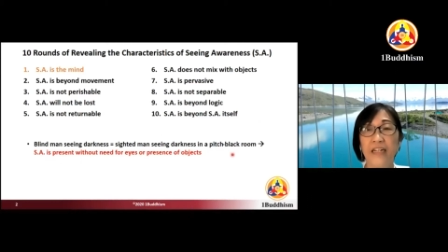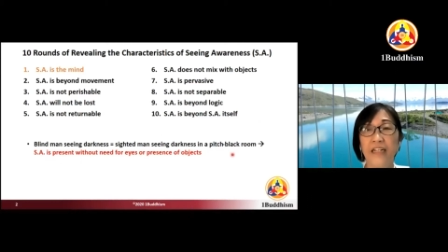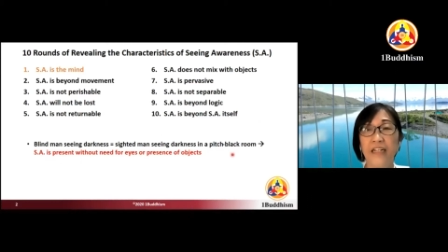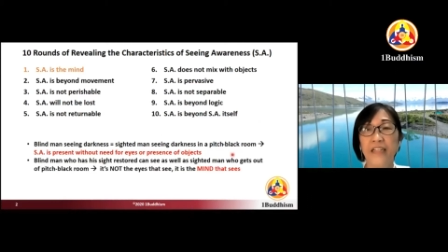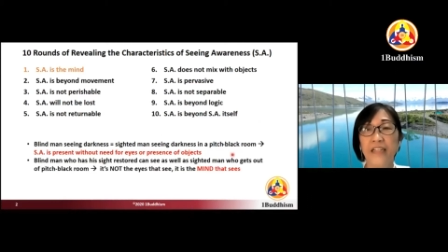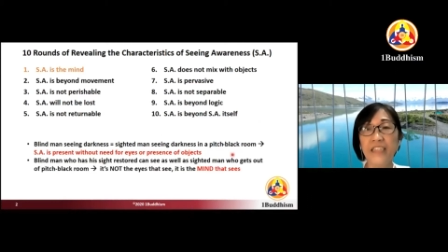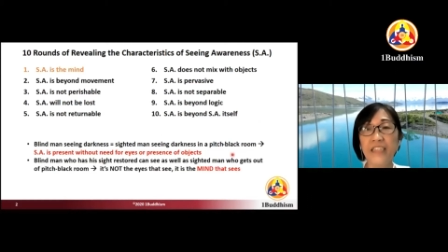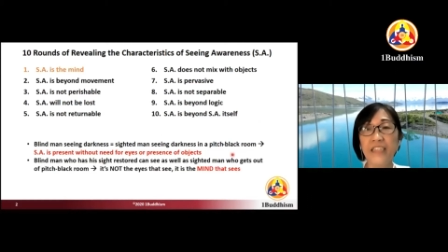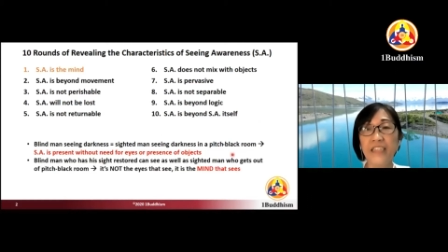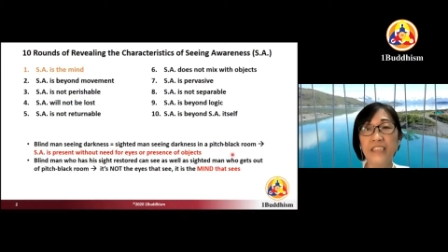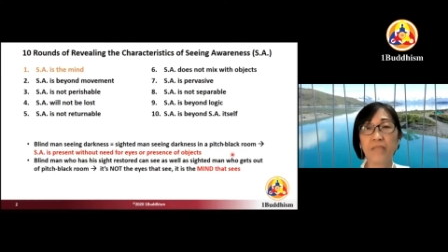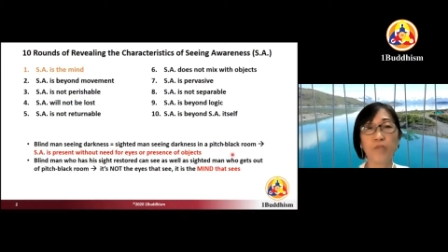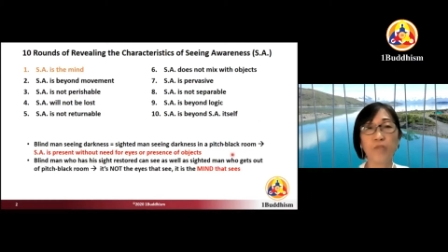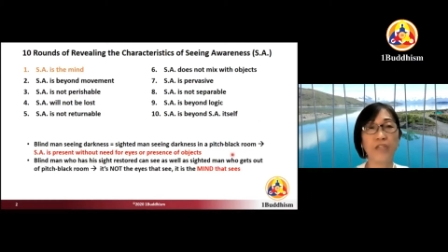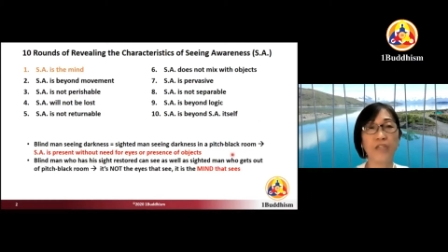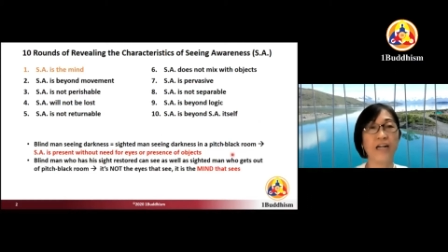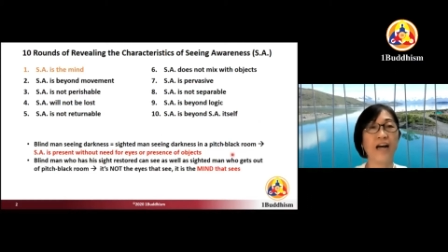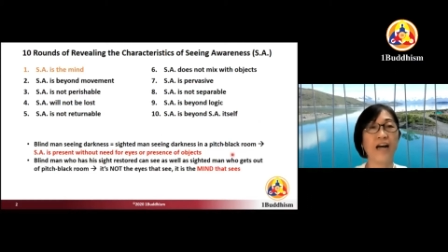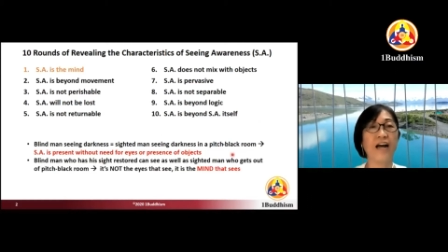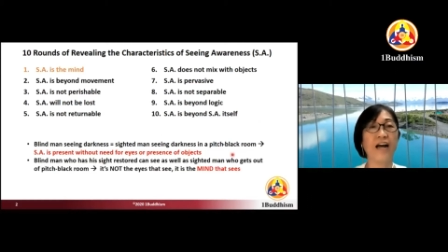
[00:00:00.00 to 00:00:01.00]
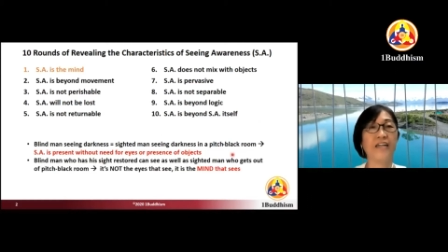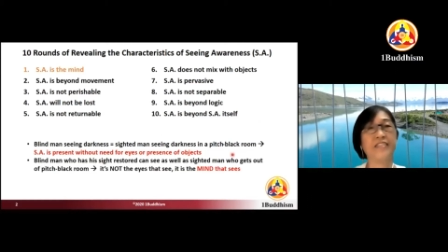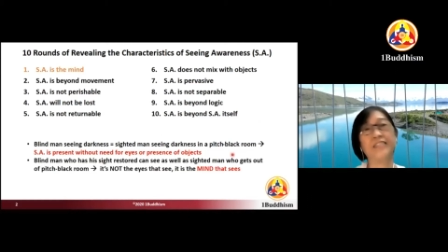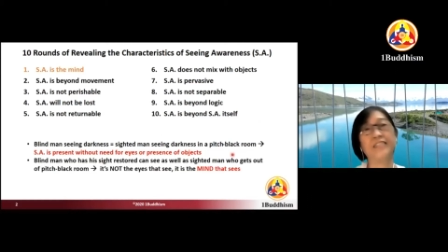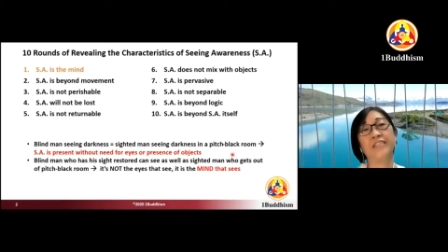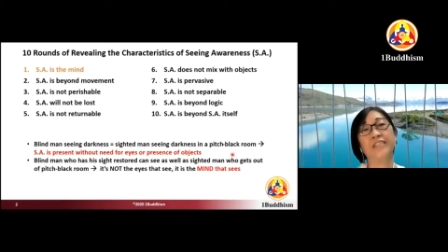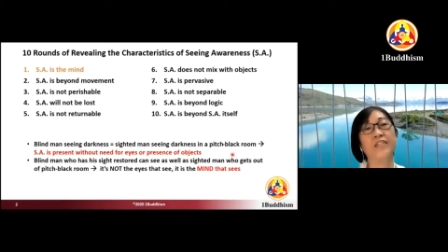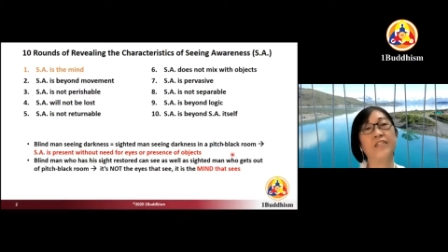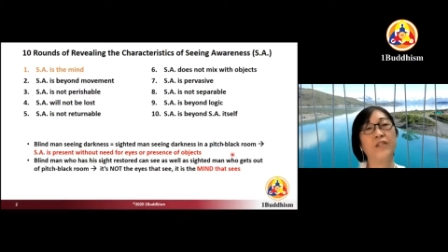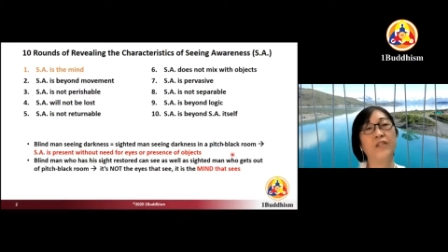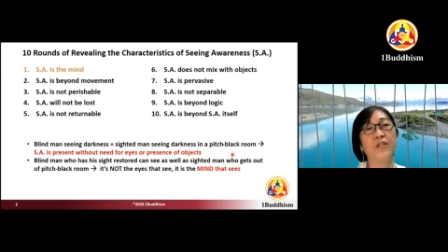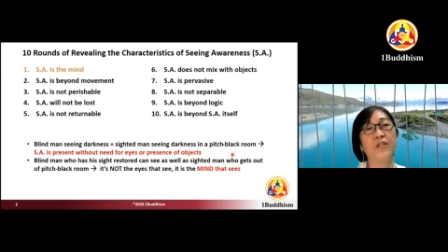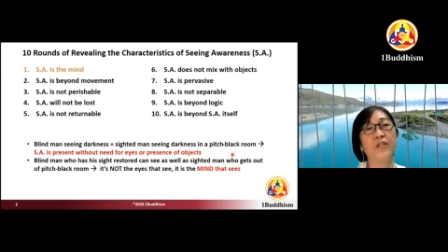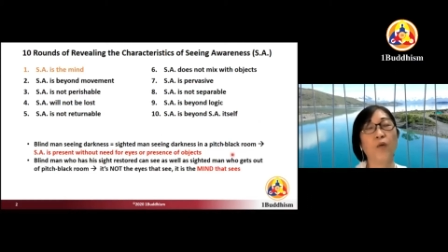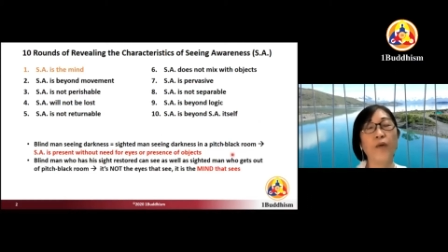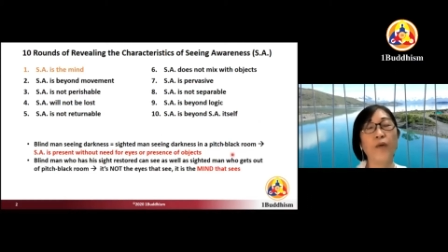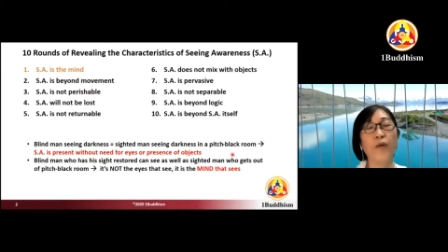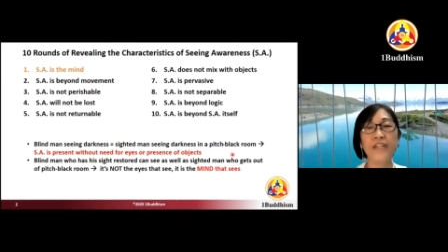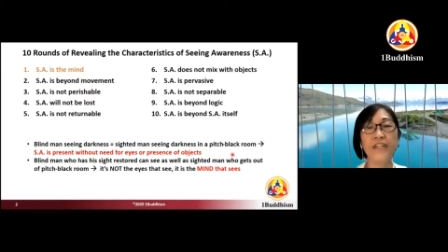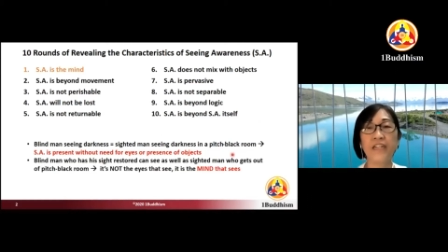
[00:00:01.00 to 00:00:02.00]
Then the Buddha asked
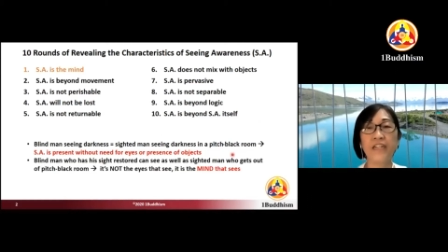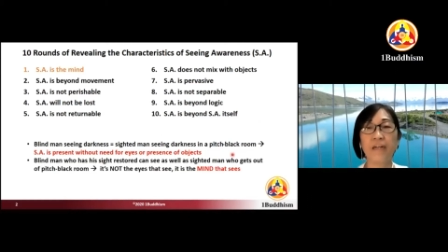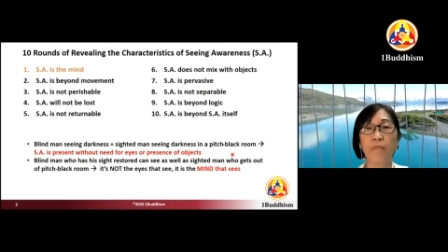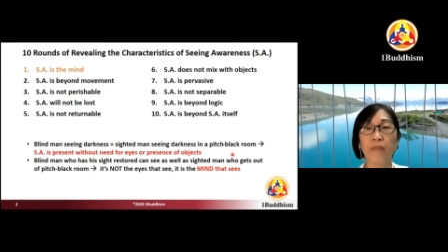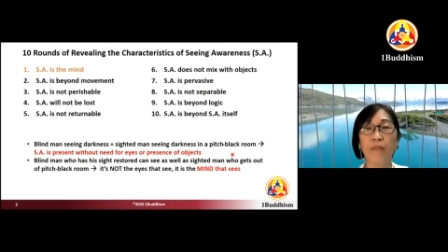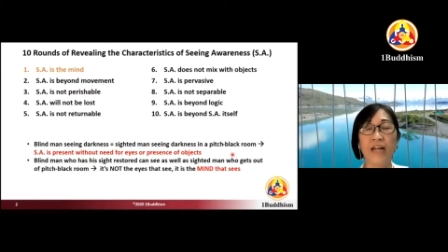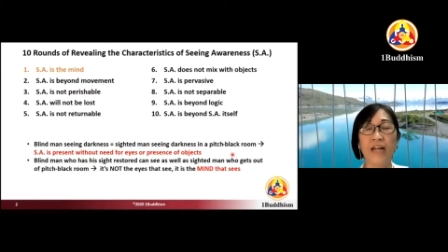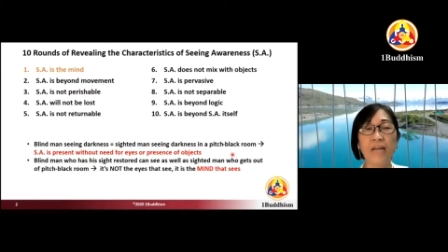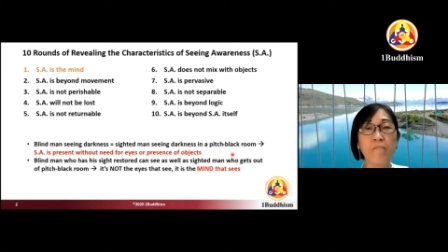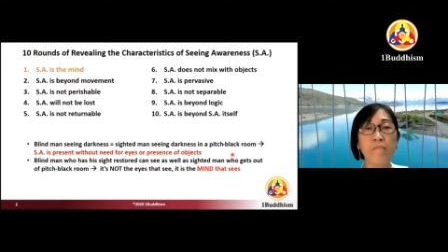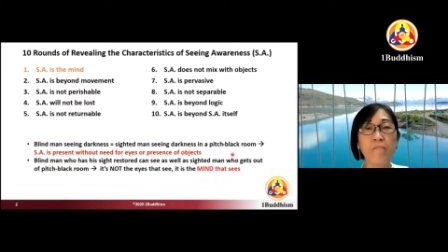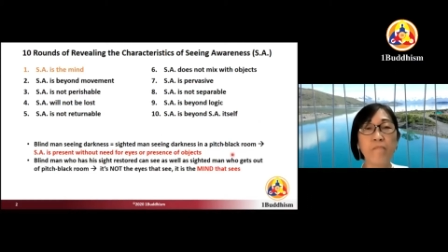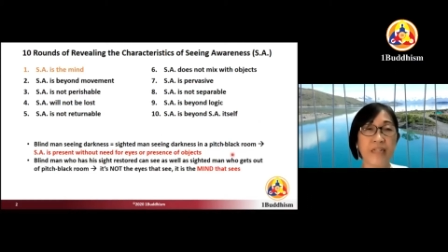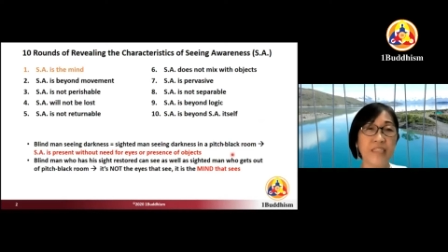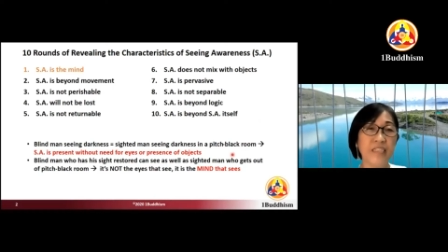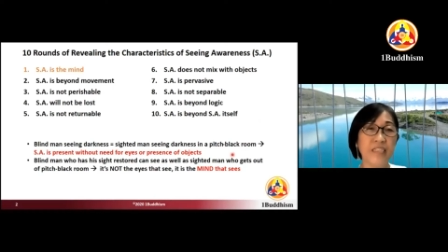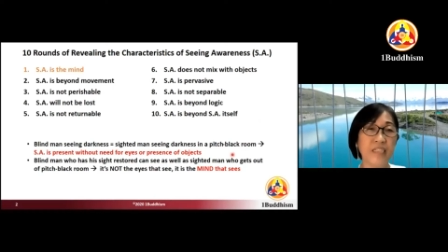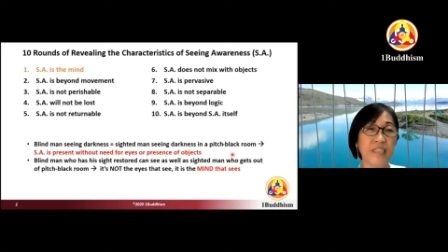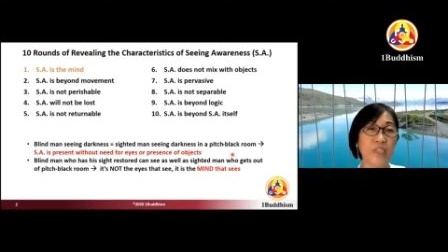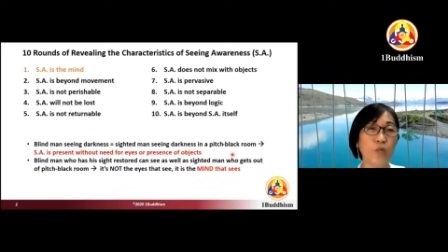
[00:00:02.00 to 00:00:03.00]
whether a blind man